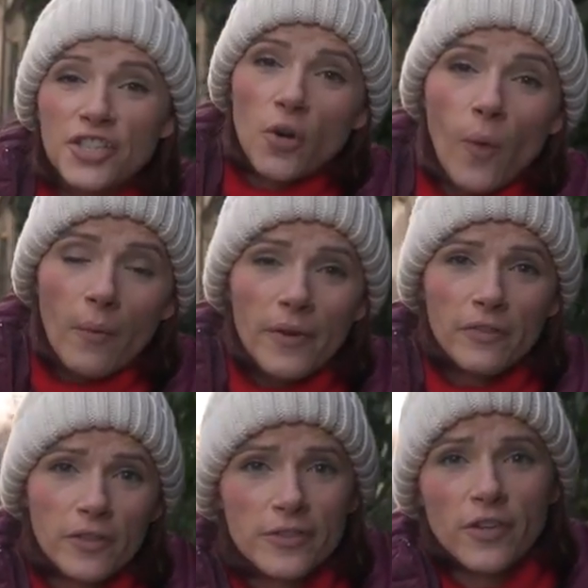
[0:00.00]
So what
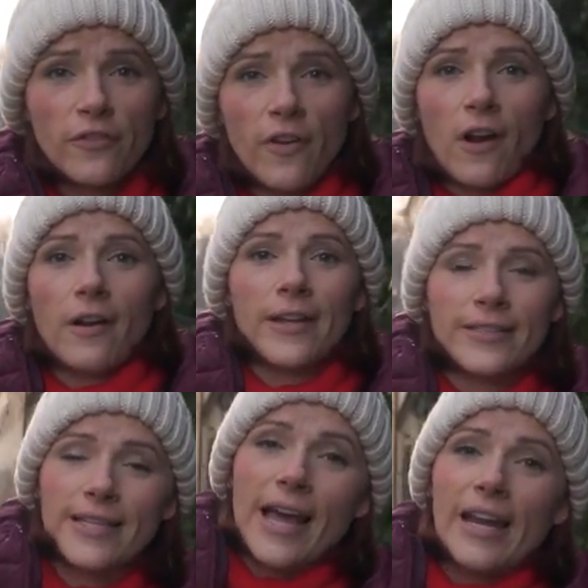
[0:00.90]
we've learned so far
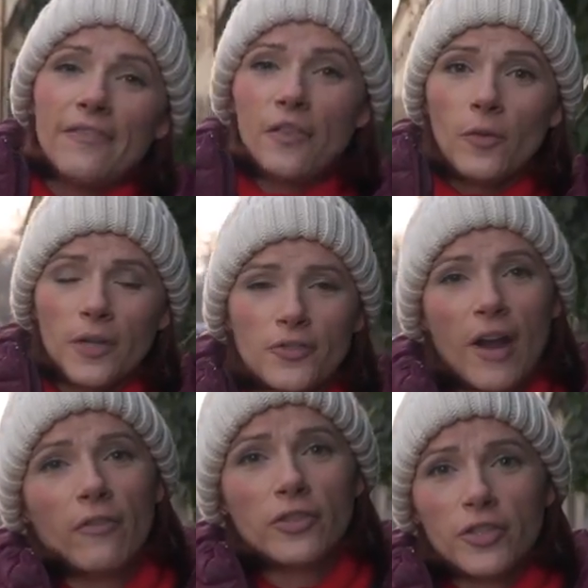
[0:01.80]
is that if you want to
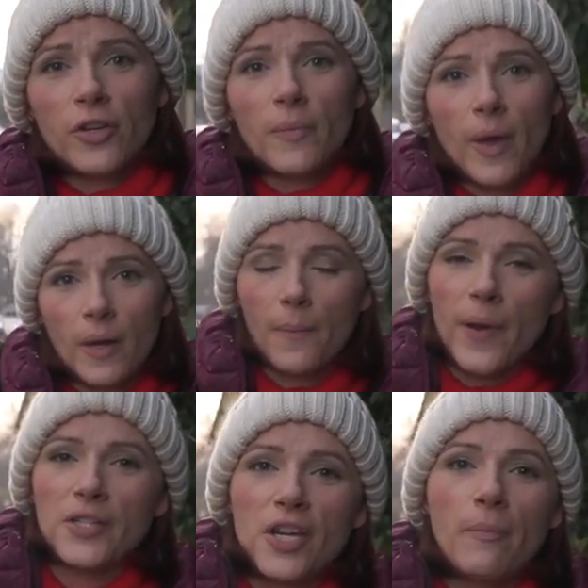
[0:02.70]
travel to Europe on a
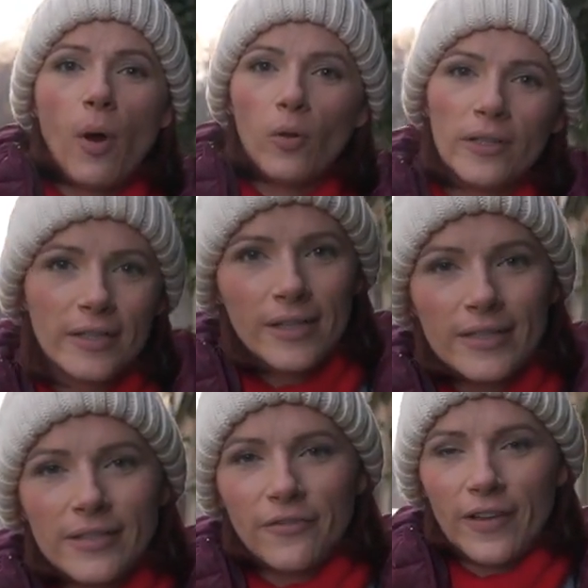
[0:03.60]
budget, Poland
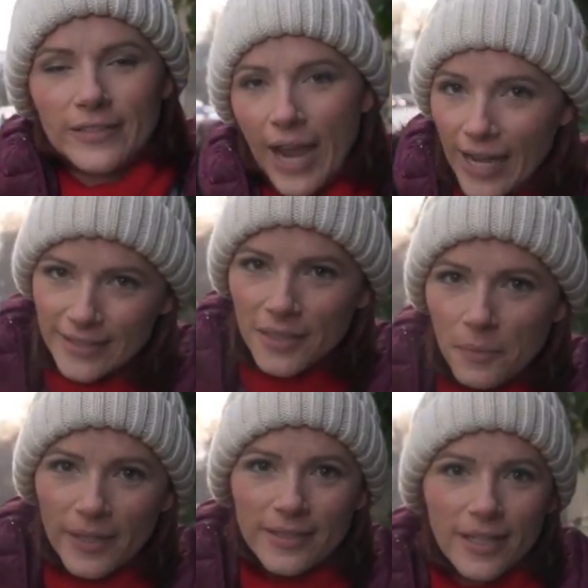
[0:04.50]
is a
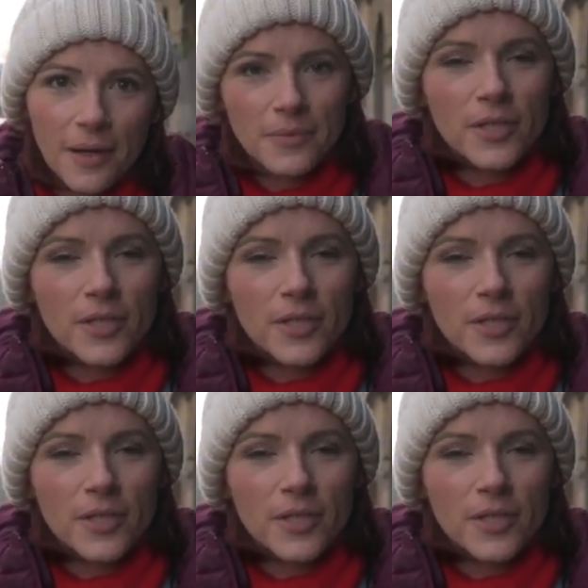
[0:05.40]
fantastic place to come